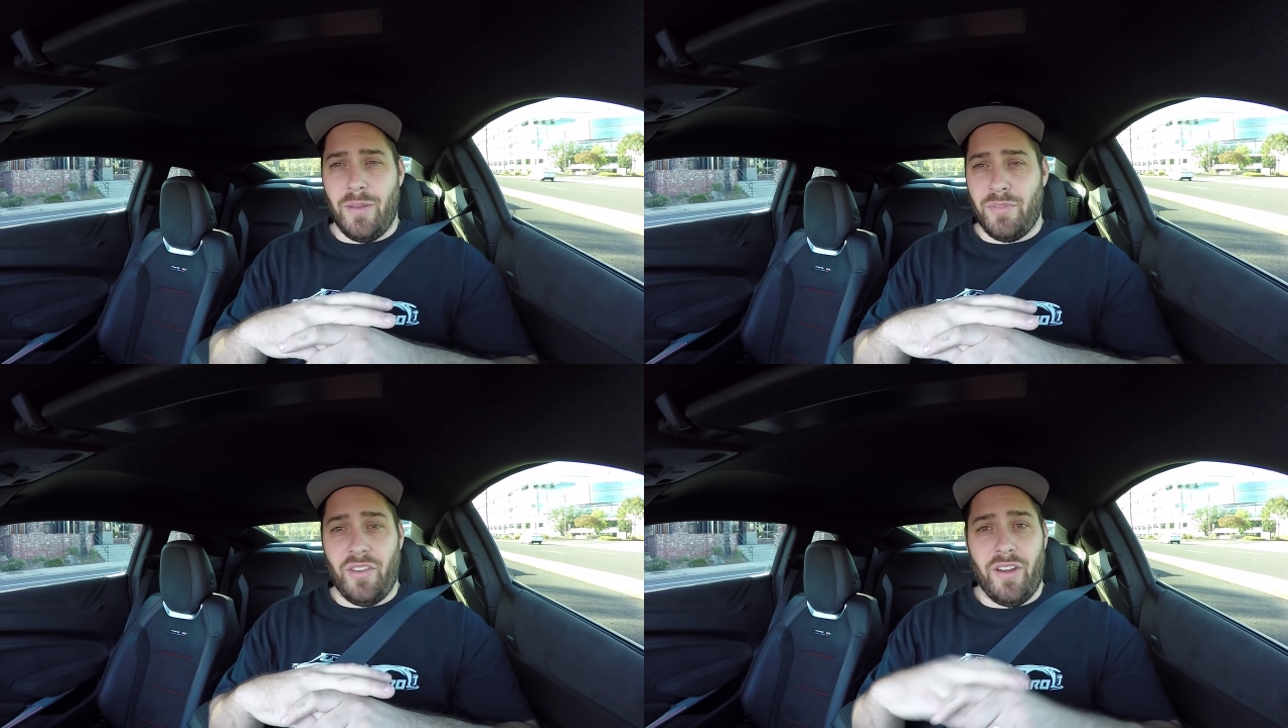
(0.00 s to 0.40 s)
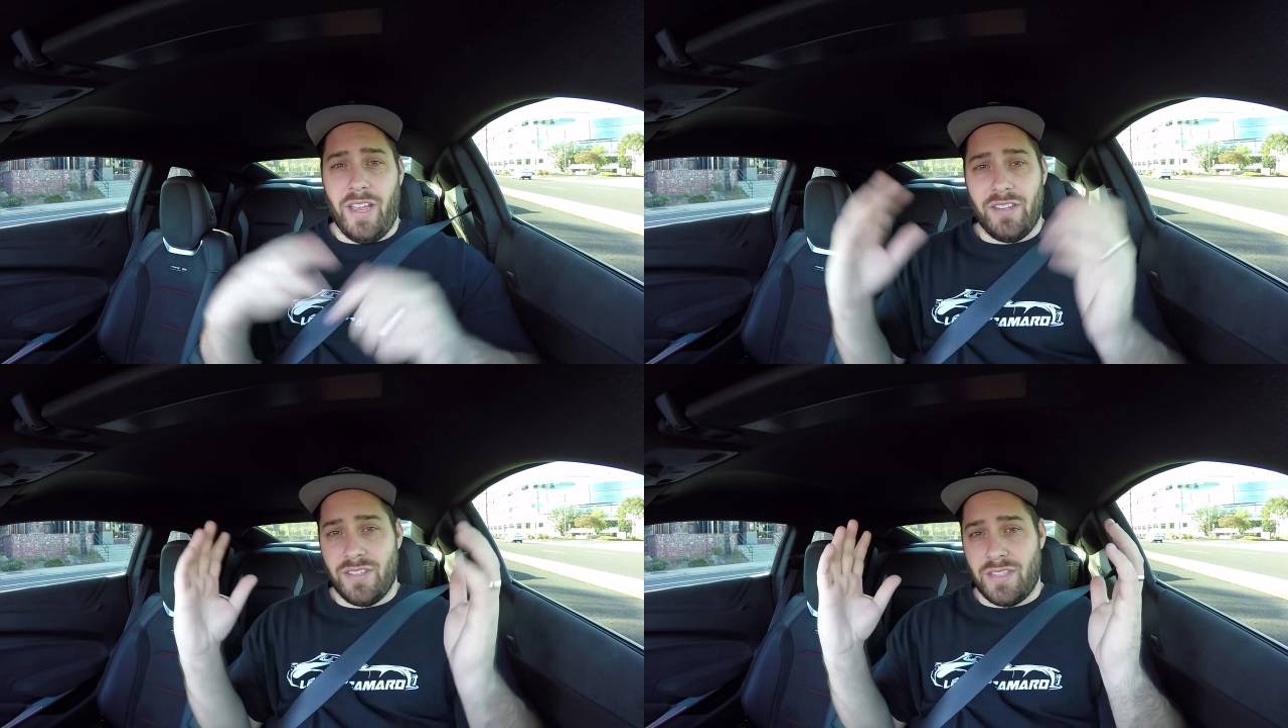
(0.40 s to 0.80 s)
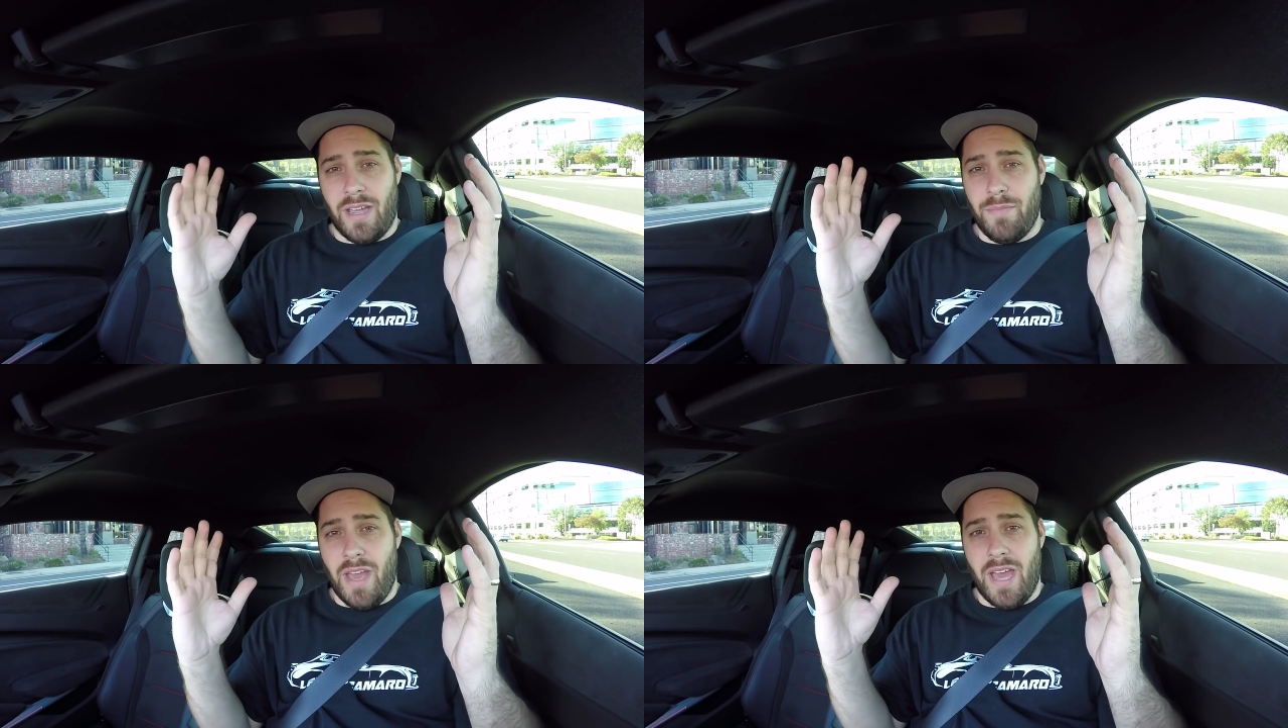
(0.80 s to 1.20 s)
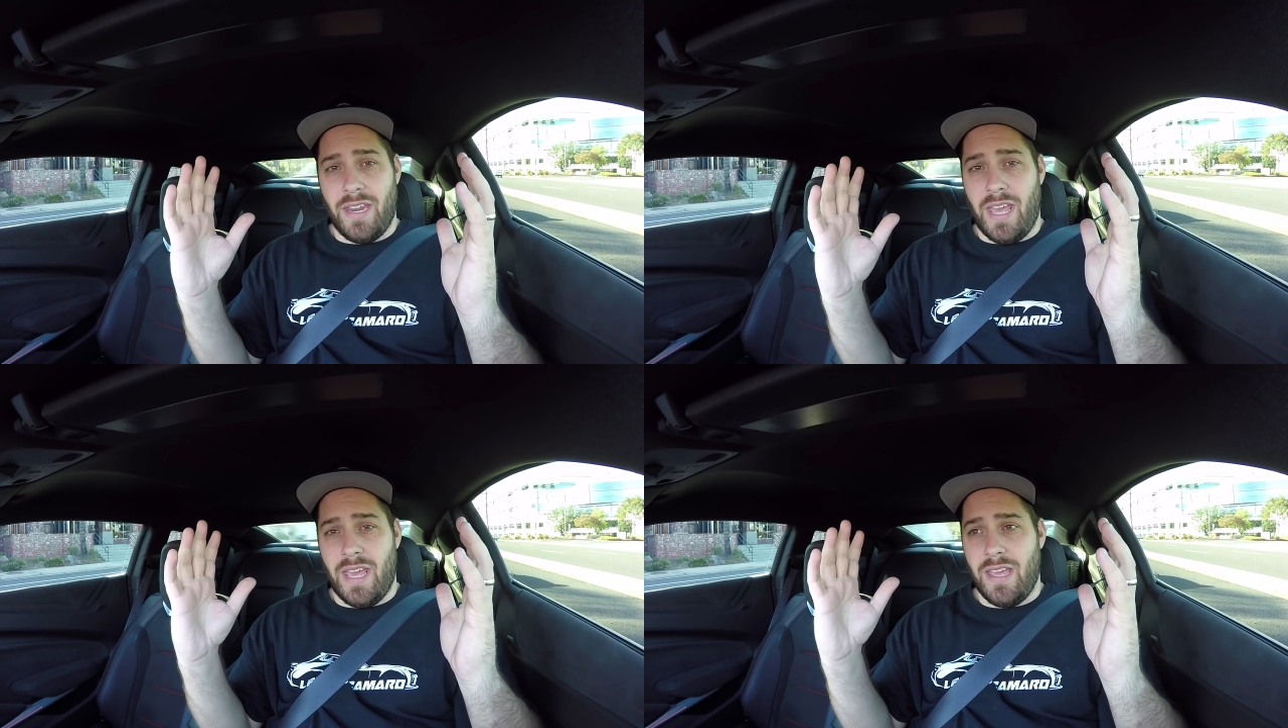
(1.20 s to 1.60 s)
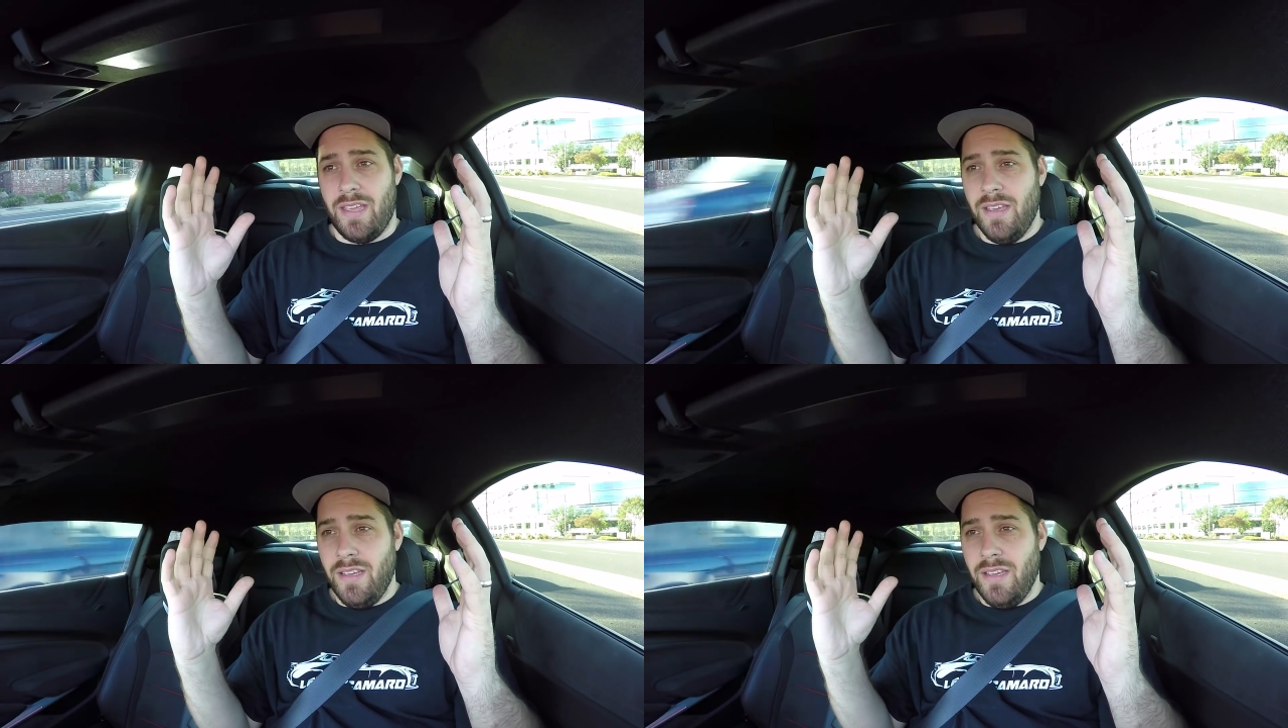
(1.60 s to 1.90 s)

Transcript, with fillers: I'm sorry, I'm not a